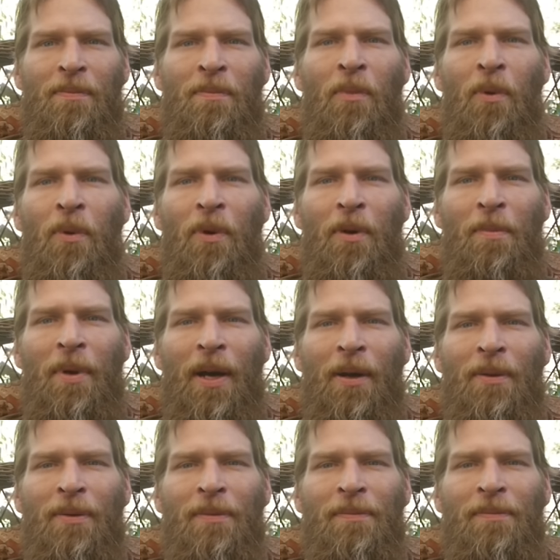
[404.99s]
more
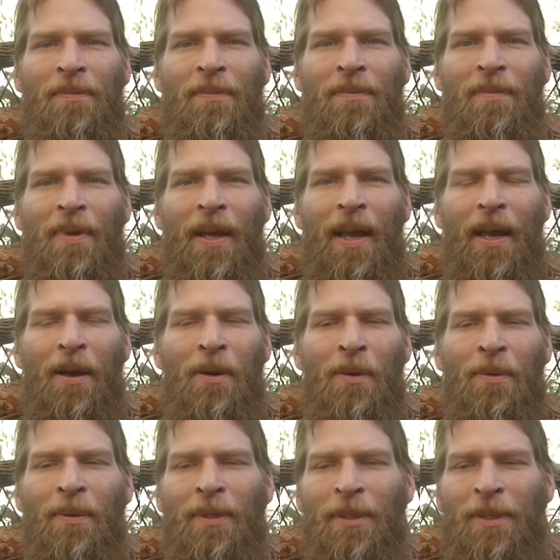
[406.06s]
about how